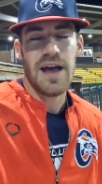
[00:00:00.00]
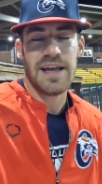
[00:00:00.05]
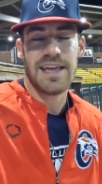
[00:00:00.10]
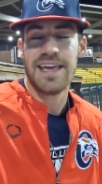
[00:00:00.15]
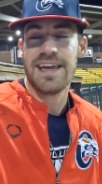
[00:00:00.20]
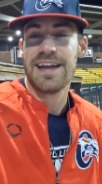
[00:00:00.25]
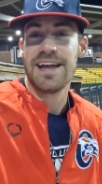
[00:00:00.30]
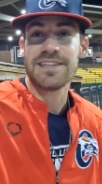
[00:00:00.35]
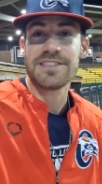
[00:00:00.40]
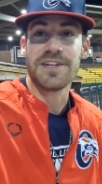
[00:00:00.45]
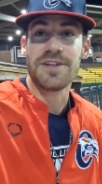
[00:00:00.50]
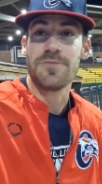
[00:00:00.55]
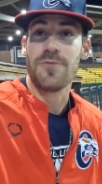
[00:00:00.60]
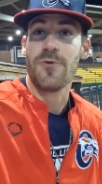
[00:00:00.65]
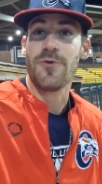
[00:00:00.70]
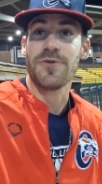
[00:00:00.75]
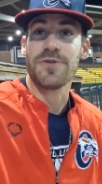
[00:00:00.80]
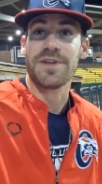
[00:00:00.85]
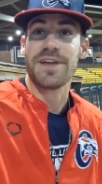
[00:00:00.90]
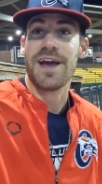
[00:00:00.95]
I can't ask any
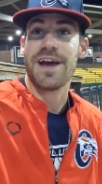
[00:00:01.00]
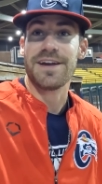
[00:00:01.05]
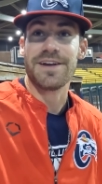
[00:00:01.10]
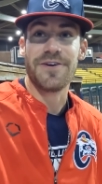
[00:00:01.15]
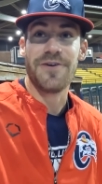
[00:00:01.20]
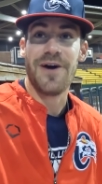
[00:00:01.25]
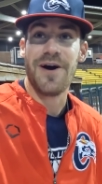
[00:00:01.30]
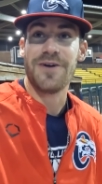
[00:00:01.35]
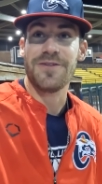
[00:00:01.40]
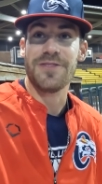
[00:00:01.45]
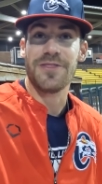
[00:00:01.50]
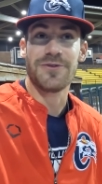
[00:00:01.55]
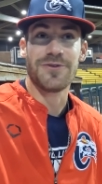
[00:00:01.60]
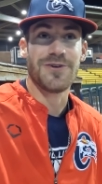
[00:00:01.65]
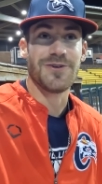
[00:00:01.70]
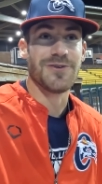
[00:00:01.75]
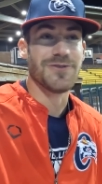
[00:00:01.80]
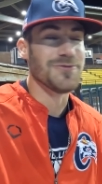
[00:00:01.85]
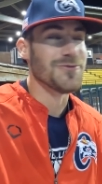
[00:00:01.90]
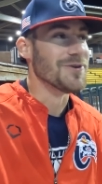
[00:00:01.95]
more of the guy to go out and
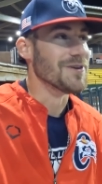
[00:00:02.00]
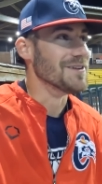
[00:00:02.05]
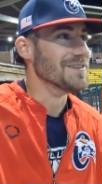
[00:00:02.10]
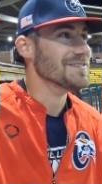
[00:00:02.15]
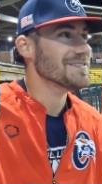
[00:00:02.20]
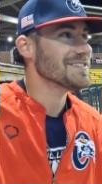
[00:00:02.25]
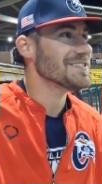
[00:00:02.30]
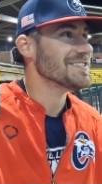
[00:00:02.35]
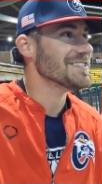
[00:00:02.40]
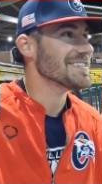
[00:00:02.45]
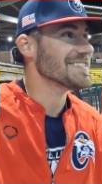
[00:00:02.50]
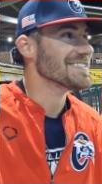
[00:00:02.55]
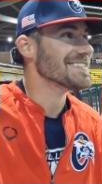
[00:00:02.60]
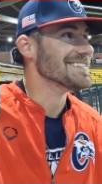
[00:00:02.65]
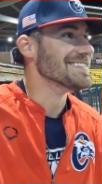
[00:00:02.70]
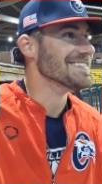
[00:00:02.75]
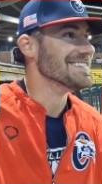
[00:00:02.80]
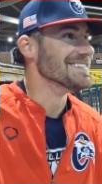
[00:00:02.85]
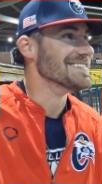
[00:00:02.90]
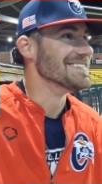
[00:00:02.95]
throw what six
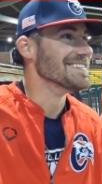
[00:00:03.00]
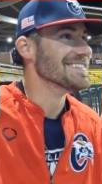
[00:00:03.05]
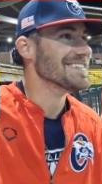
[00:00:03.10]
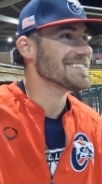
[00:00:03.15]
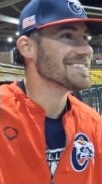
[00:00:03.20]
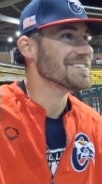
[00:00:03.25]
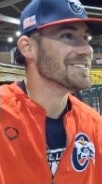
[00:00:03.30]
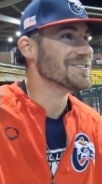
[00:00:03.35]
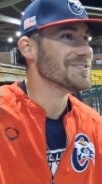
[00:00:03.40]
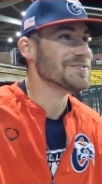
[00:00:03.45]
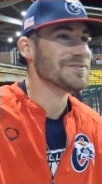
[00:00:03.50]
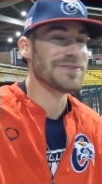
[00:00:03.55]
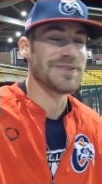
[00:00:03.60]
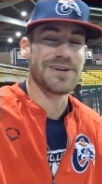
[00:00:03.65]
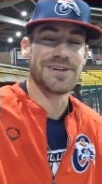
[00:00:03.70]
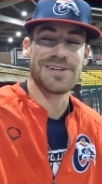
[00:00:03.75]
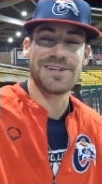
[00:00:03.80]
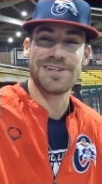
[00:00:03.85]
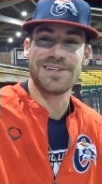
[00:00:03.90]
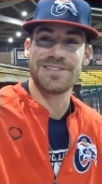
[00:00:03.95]
and six and two
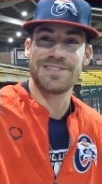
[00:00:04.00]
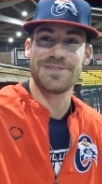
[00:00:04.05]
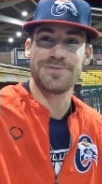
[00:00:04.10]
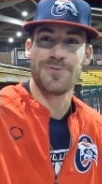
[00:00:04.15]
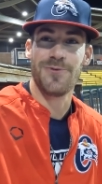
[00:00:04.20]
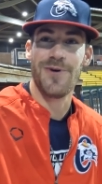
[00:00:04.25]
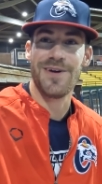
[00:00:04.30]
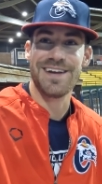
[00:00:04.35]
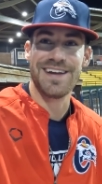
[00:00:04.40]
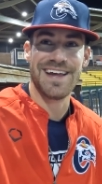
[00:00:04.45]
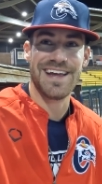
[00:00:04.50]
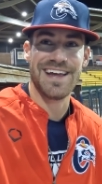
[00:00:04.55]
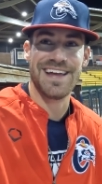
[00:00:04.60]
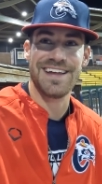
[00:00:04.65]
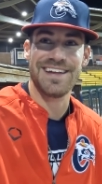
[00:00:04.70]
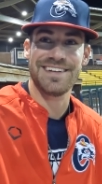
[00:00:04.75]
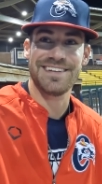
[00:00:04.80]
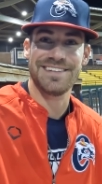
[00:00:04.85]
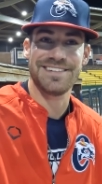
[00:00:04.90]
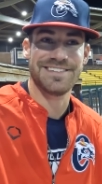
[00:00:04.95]
thirds, one
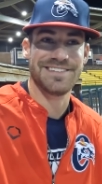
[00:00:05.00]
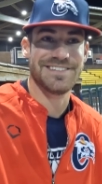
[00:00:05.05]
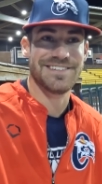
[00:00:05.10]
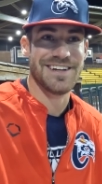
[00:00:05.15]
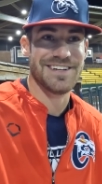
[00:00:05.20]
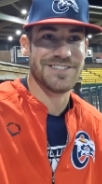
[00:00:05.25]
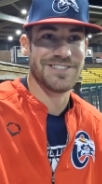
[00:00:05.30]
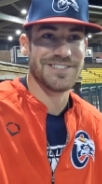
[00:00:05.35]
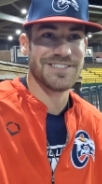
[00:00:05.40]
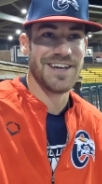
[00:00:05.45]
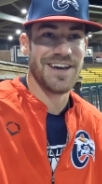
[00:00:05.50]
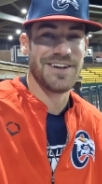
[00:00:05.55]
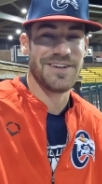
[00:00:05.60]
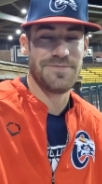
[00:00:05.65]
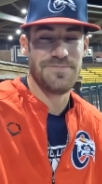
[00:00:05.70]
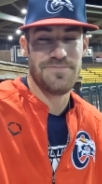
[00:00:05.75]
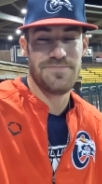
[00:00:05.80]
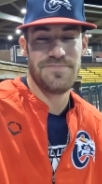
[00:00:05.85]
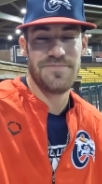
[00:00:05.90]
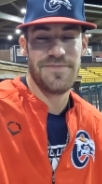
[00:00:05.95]
hit, and, and just kind
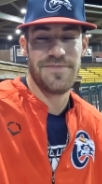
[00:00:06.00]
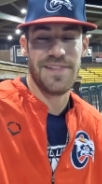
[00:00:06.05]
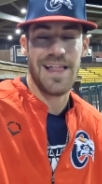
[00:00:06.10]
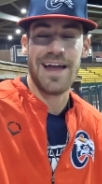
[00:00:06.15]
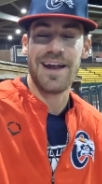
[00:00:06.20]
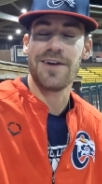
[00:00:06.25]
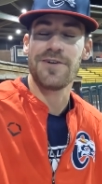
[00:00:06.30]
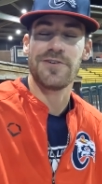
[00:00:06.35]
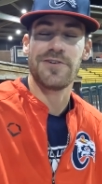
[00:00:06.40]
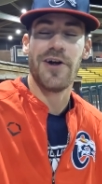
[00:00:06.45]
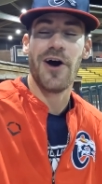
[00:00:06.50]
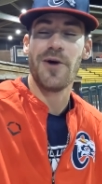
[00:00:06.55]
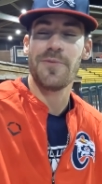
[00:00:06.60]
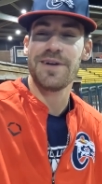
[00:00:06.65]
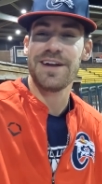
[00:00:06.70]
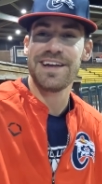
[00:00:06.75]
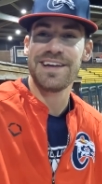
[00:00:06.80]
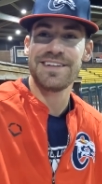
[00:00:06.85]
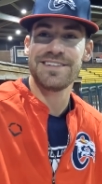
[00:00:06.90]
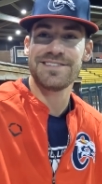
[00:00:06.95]
of flat out
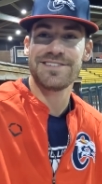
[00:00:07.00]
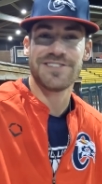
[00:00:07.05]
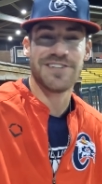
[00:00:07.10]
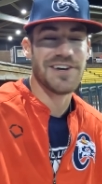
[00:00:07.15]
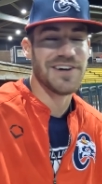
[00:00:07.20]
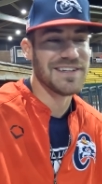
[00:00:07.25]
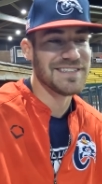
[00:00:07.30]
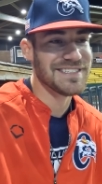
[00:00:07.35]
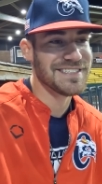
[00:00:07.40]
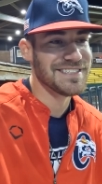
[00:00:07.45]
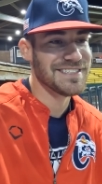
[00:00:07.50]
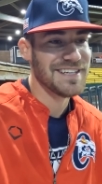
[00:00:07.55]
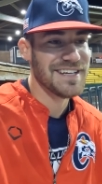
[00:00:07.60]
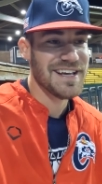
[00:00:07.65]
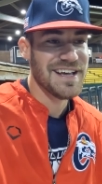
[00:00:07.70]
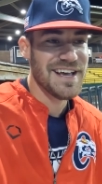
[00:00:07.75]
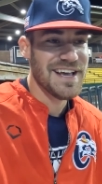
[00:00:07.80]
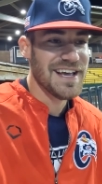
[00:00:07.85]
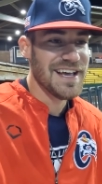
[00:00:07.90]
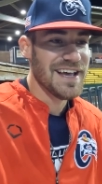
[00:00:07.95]
dominate. So that's
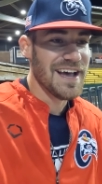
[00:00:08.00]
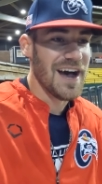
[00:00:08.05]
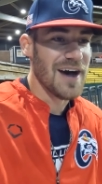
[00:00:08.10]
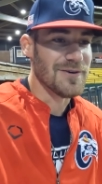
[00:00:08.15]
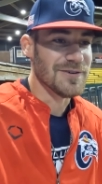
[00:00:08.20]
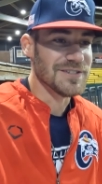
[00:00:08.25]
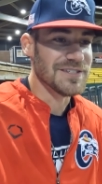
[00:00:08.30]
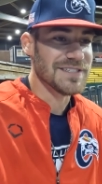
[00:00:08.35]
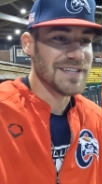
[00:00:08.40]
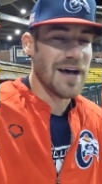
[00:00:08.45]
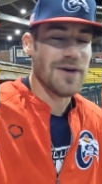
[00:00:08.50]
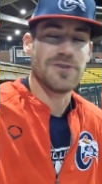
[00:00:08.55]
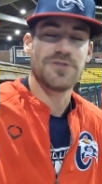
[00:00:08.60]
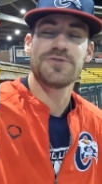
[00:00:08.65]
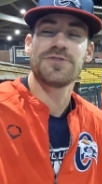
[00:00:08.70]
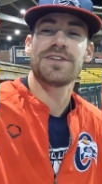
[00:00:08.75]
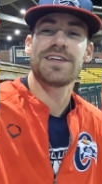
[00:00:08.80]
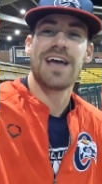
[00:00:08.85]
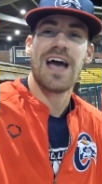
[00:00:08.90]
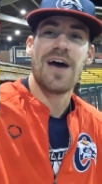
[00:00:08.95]
I was I was
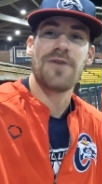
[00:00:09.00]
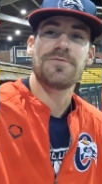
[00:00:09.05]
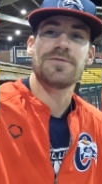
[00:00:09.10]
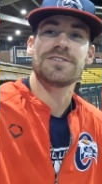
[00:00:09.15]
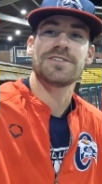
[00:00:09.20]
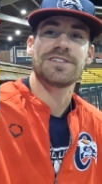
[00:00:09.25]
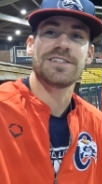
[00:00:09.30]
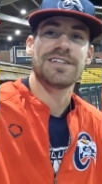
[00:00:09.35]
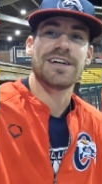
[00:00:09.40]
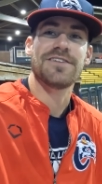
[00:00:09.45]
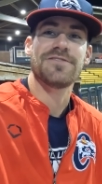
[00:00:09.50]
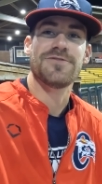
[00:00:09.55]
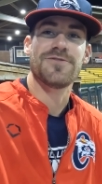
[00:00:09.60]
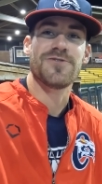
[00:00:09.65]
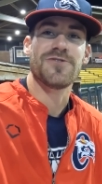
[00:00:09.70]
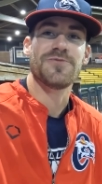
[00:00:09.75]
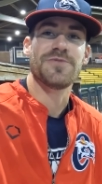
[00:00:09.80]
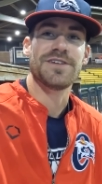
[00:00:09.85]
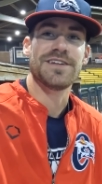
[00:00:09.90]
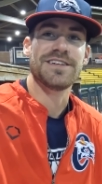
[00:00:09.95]
really happy to see that for
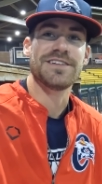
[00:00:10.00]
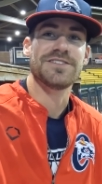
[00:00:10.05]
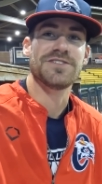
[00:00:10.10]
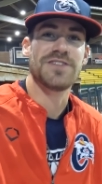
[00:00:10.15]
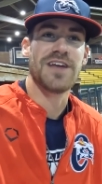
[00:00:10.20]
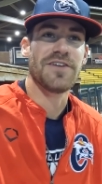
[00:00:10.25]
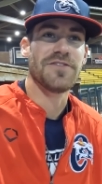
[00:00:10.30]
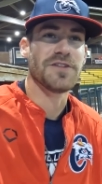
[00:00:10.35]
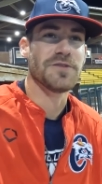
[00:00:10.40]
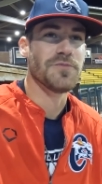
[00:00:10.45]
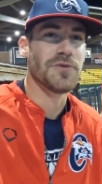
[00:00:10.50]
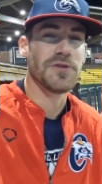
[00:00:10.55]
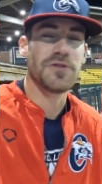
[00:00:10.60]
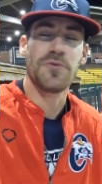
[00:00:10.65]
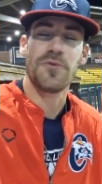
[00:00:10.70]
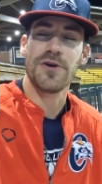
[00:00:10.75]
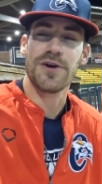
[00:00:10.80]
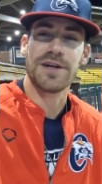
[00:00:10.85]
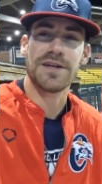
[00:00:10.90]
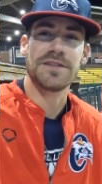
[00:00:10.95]
him, and he's definitely put
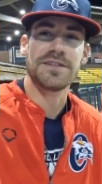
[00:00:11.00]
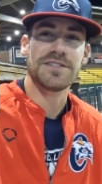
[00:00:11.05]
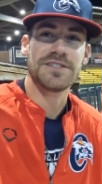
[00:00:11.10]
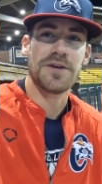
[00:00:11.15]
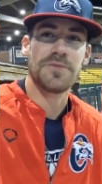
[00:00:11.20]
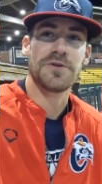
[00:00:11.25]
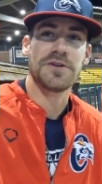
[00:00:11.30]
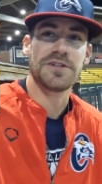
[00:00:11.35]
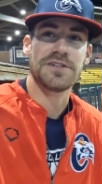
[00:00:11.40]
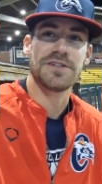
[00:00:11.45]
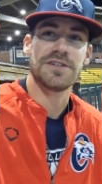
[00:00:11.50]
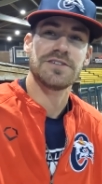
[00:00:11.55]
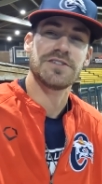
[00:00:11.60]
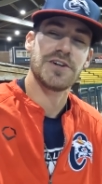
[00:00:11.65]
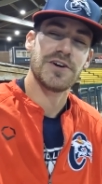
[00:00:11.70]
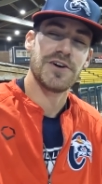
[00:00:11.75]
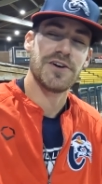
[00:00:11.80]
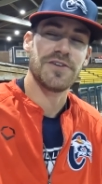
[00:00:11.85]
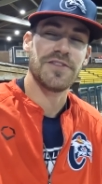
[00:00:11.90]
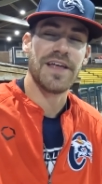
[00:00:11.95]
the work in the summer to,
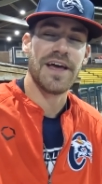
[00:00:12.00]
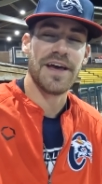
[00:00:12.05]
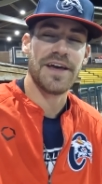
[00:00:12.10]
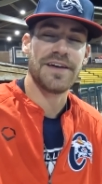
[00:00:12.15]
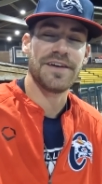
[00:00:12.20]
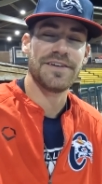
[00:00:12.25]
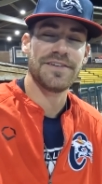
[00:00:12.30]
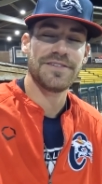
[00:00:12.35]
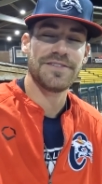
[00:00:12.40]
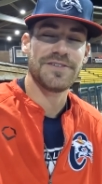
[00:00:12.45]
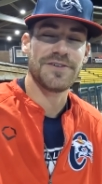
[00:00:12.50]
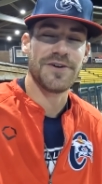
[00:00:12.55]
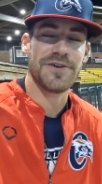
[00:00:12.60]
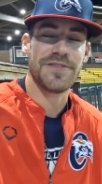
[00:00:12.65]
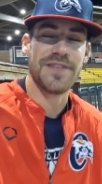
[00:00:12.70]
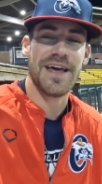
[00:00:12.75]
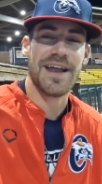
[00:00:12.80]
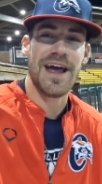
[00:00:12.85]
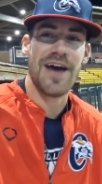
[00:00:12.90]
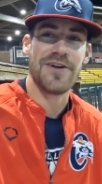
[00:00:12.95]
to earn that to
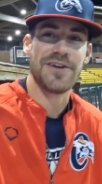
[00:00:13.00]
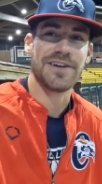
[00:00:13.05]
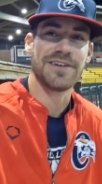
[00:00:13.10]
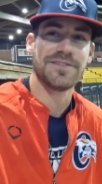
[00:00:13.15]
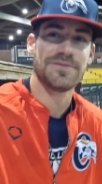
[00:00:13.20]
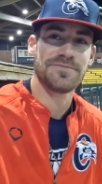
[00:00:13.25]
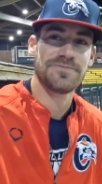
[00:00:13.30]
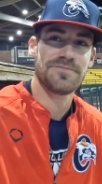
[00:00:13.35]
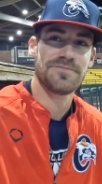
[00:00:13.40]
earn that outing.